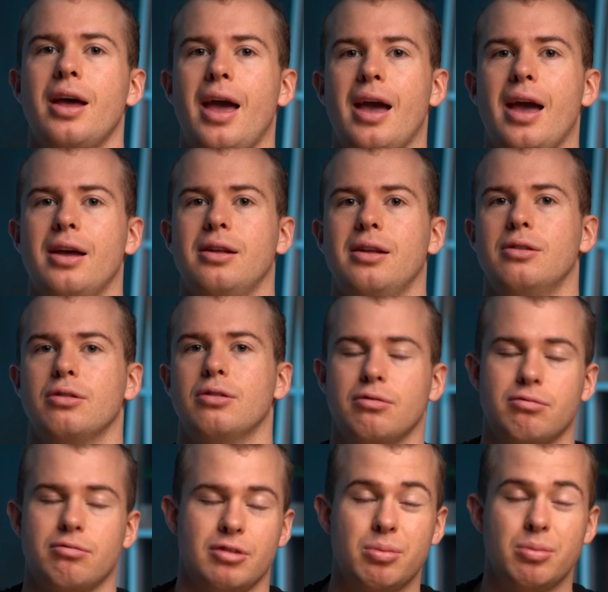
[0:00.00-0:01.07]
and
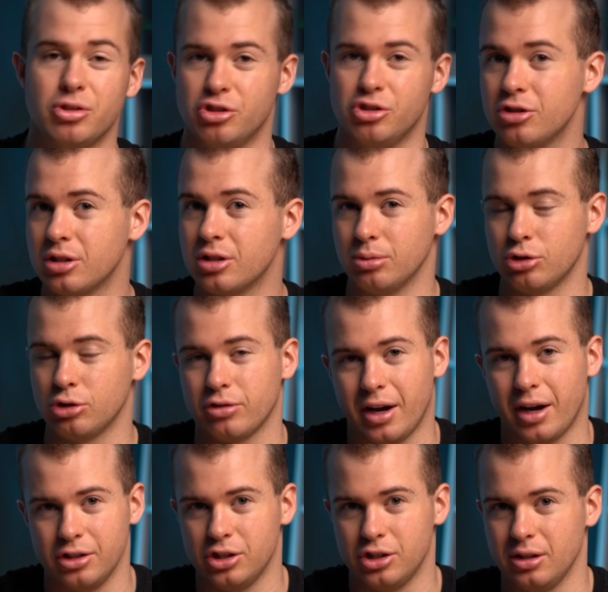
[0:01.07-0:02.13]
reproducible
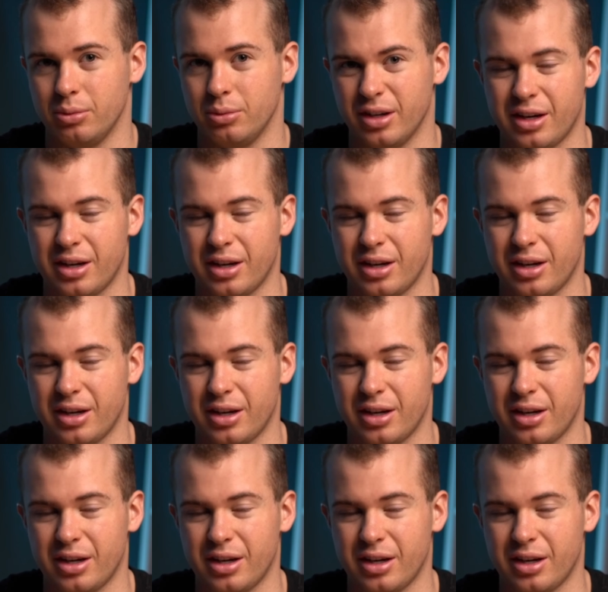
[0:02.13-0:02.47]
strategy when it